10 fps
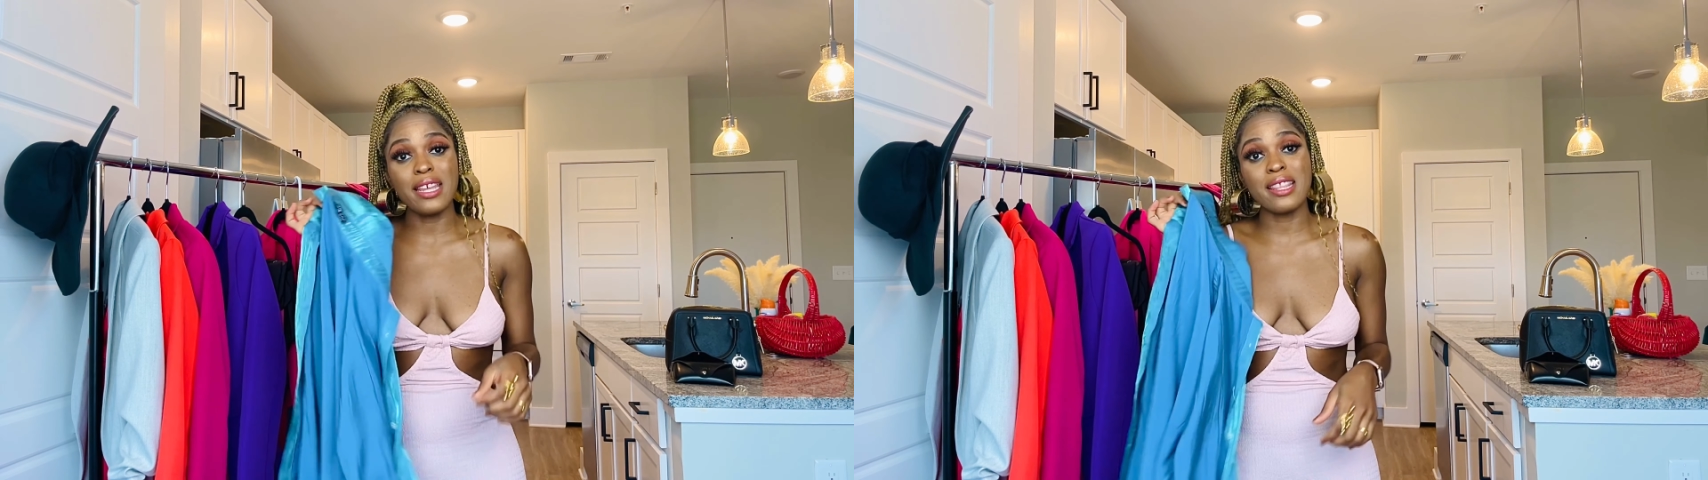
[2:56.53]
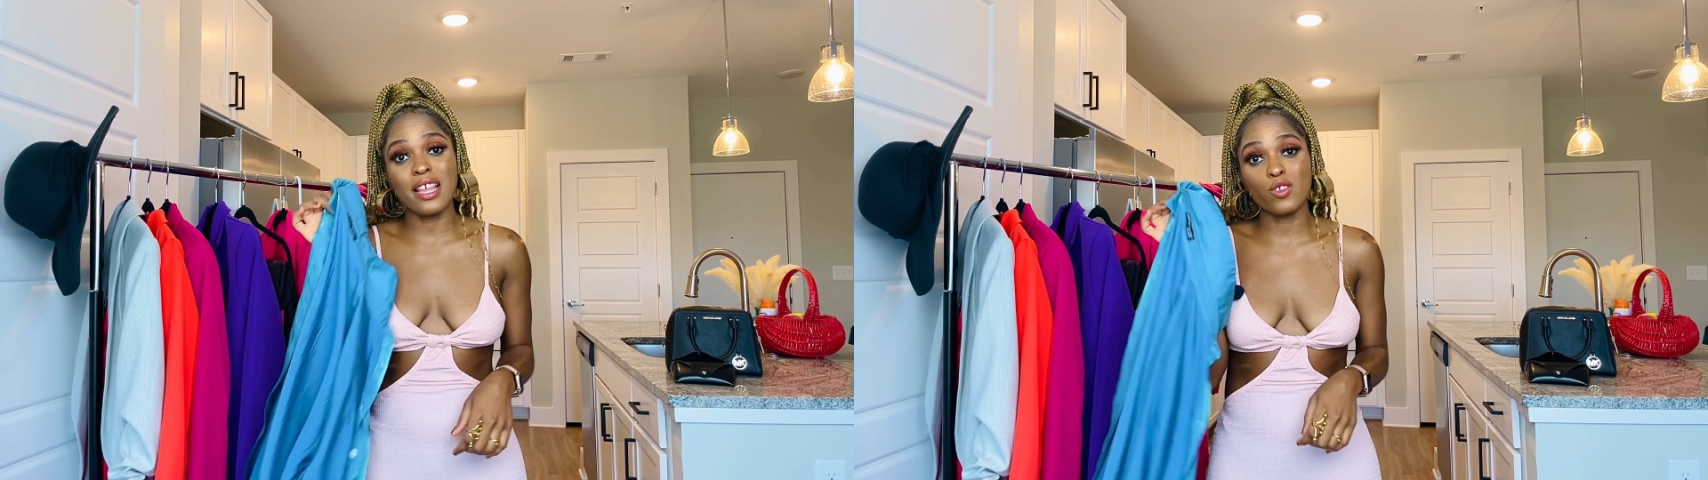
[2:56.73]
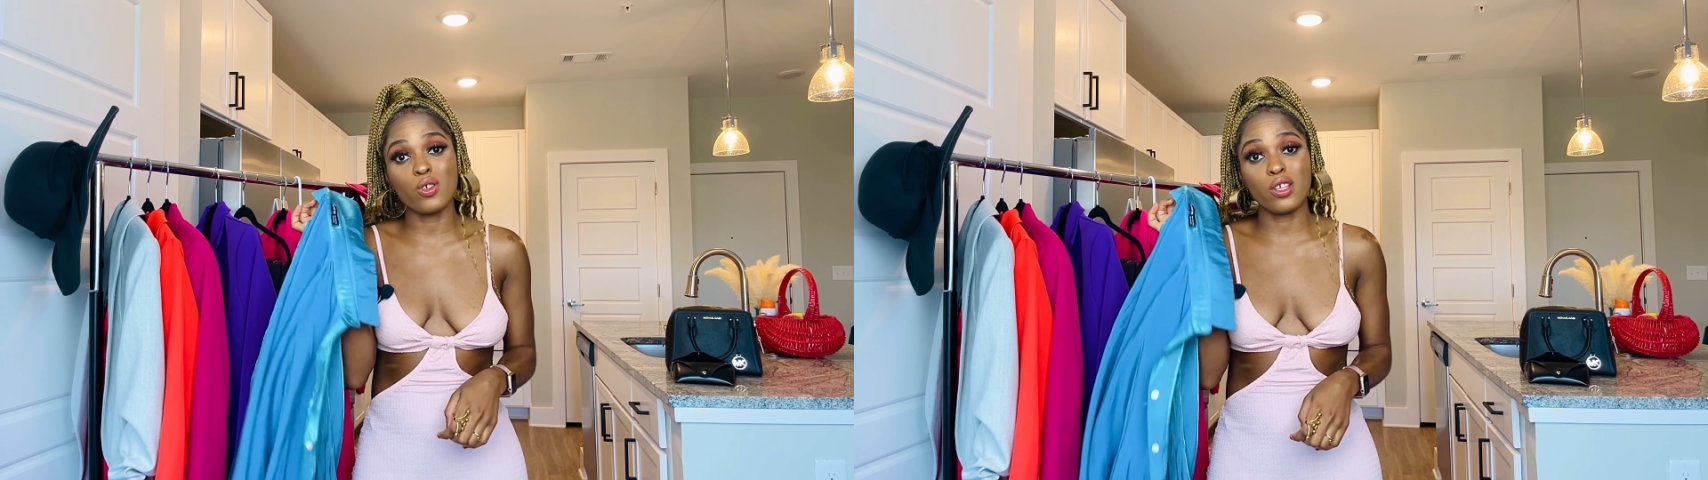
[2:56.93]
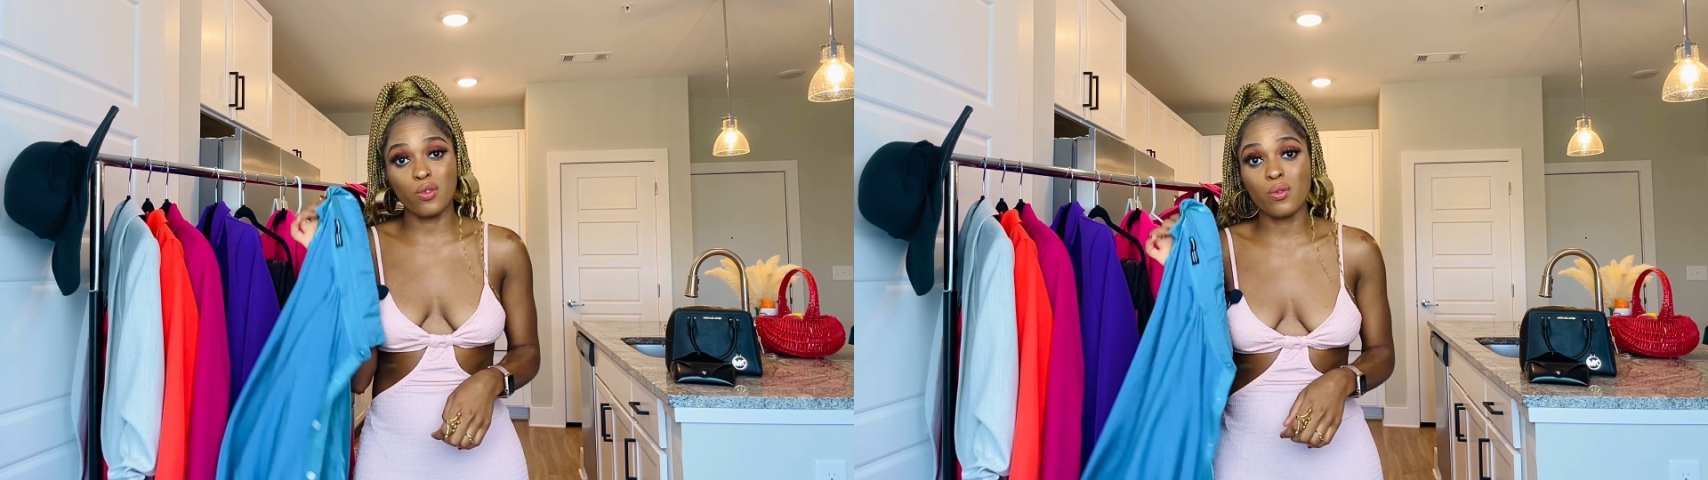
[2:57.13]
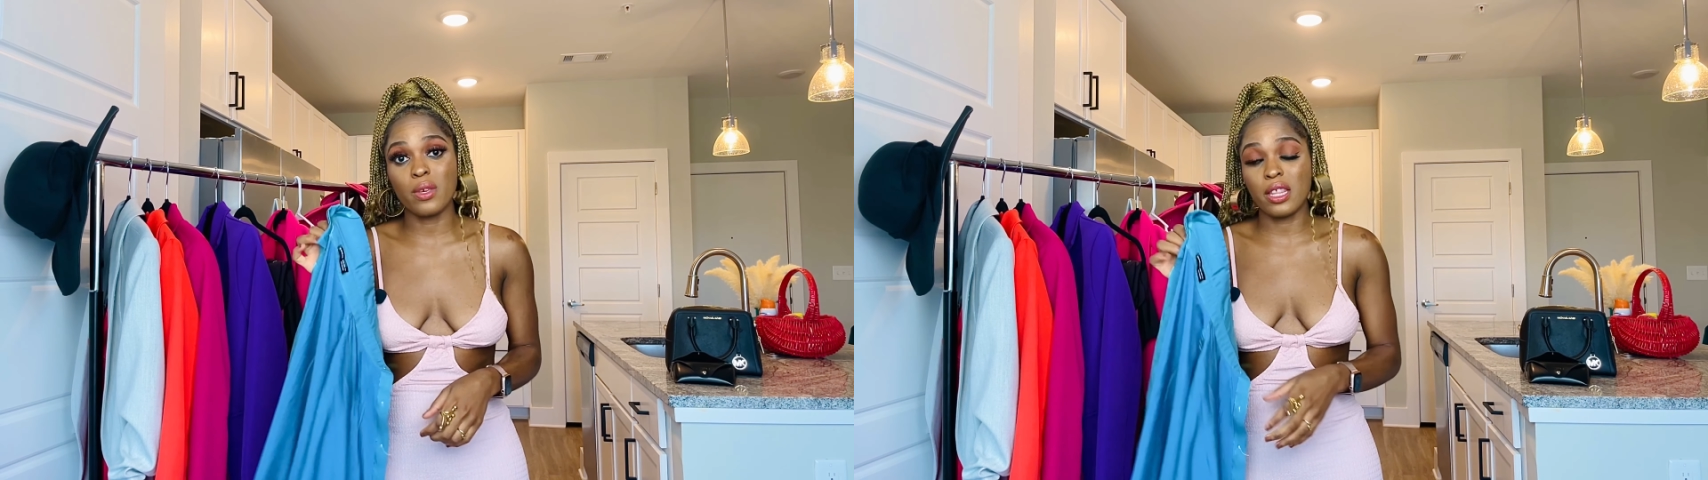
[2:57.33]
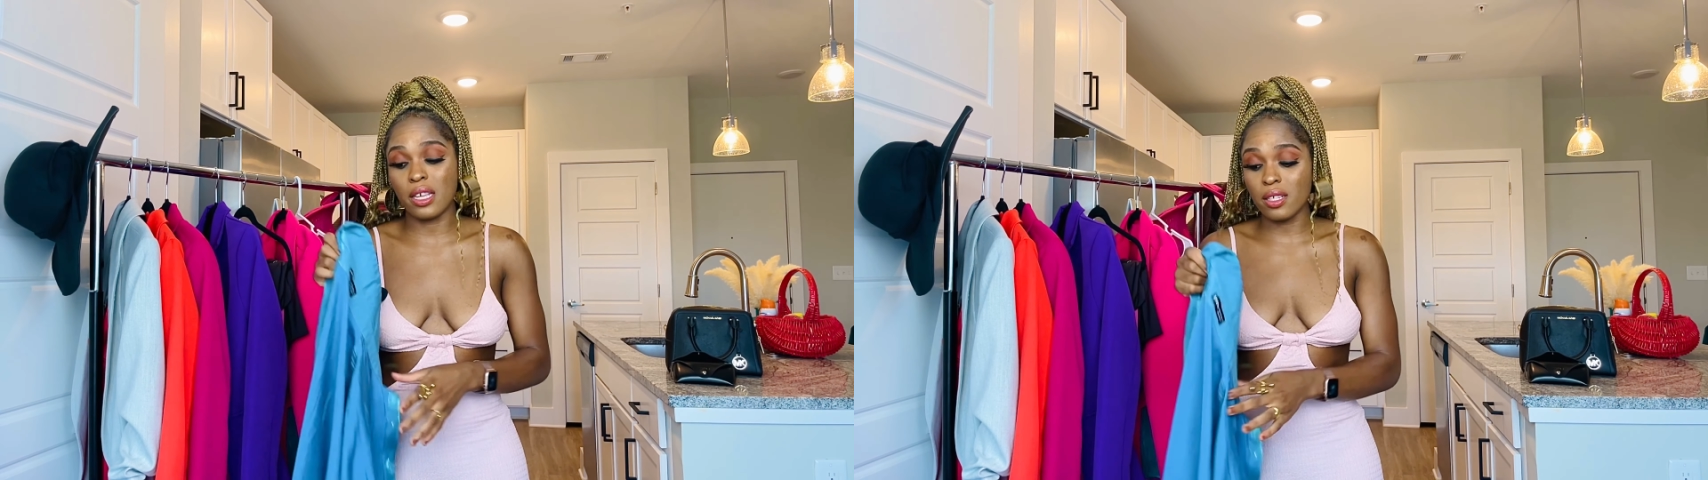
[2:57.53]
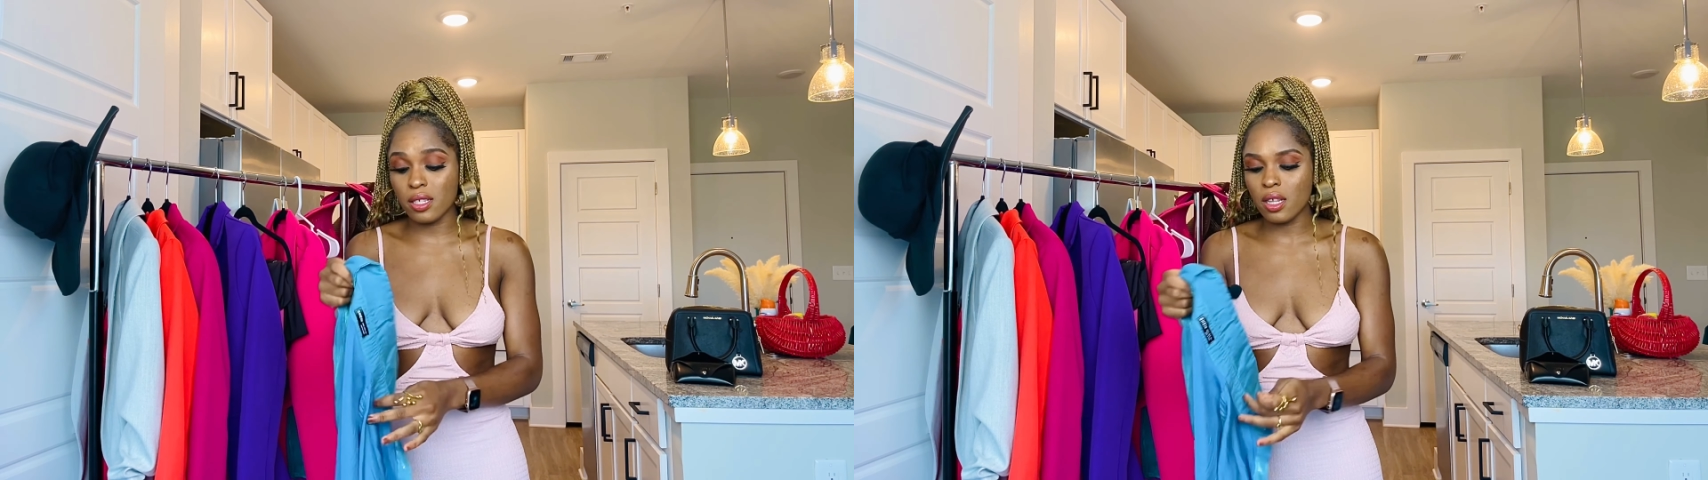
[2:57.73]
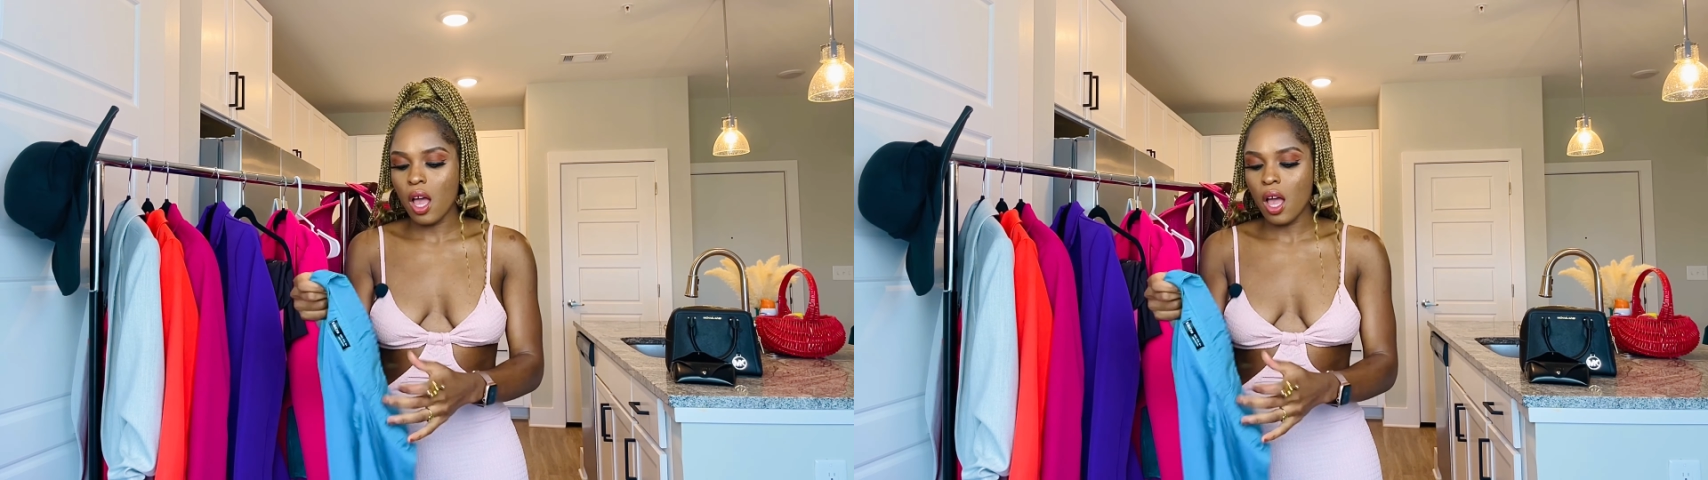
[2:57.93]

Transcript: things you can do with this.